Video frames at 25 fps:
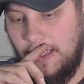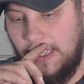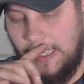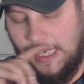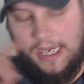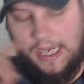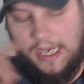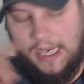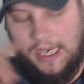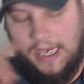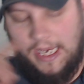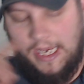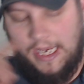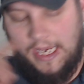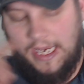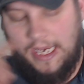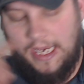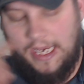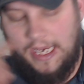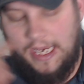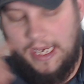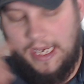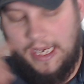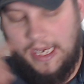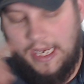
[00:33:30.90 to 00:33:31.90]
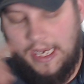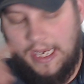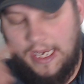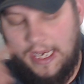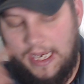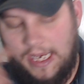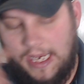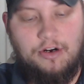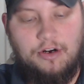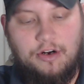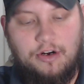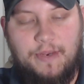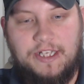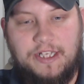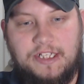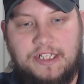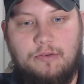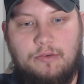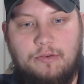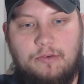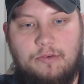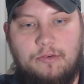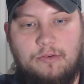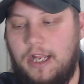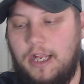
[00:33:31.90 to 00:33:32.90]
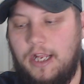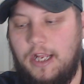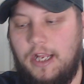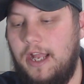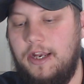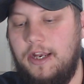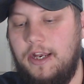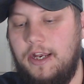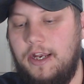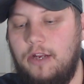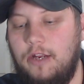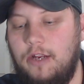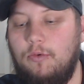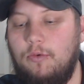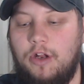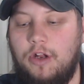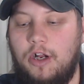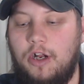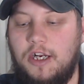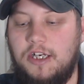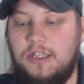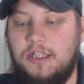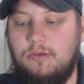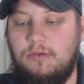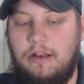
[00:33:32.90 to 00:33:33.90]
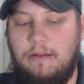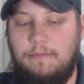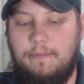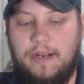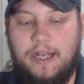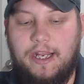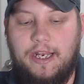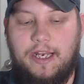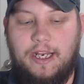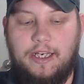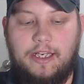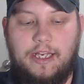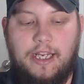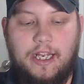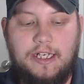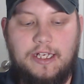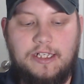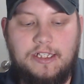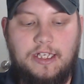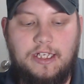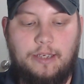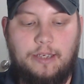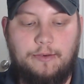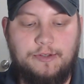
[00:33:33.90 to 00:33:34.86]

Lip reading: and he had done that, so I started messing with it. I had an Equinox with a bad head gasket.